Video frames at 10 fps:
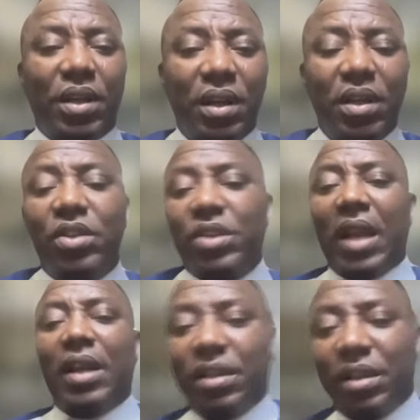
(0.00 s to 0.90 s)

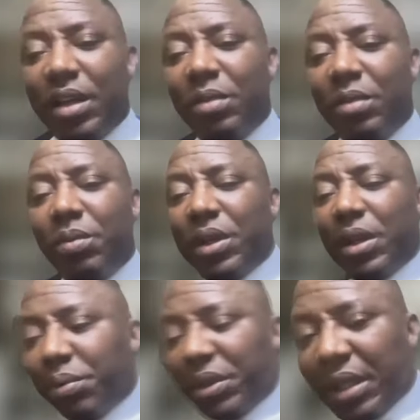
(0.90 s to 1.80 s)
challenging anybody or
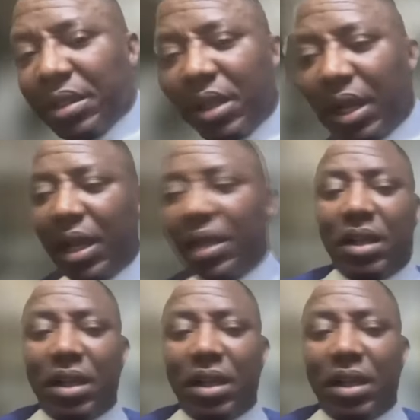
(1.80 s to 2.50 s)
protecting their candidate and saying,